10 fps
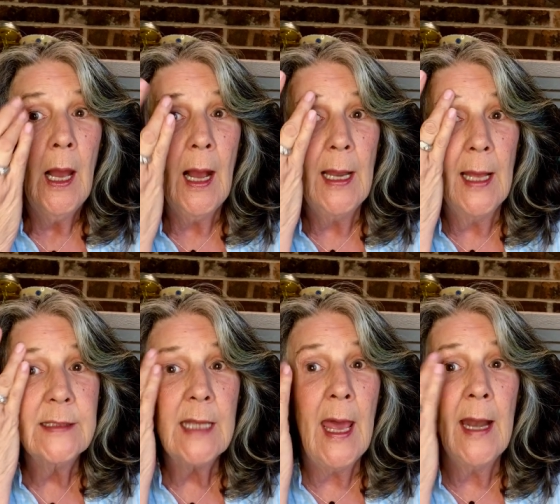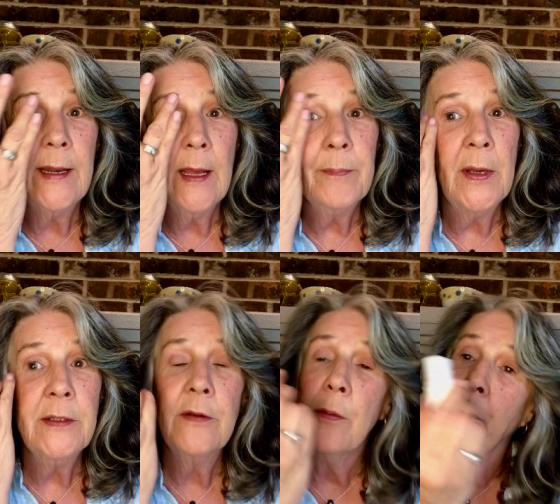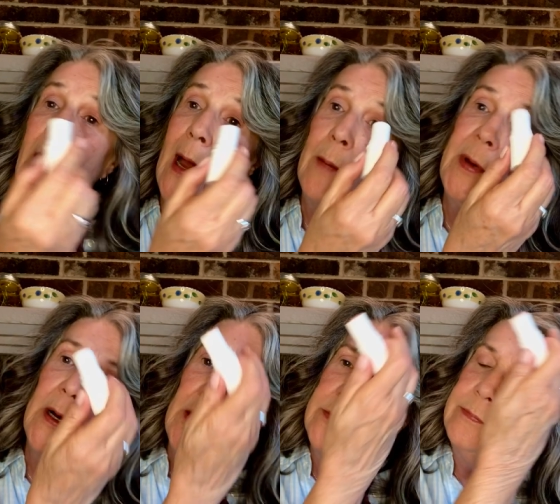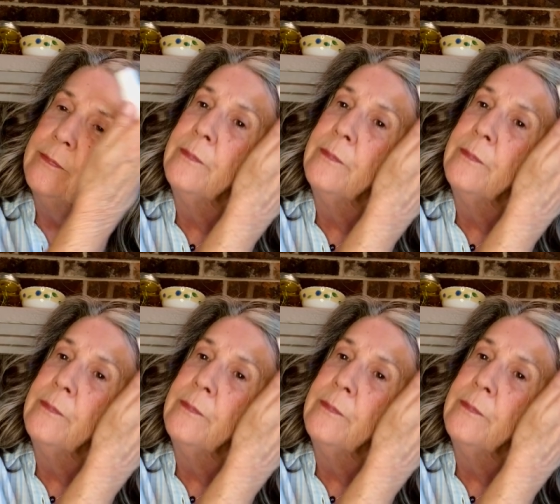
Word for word: I like to add it up under the brow bone.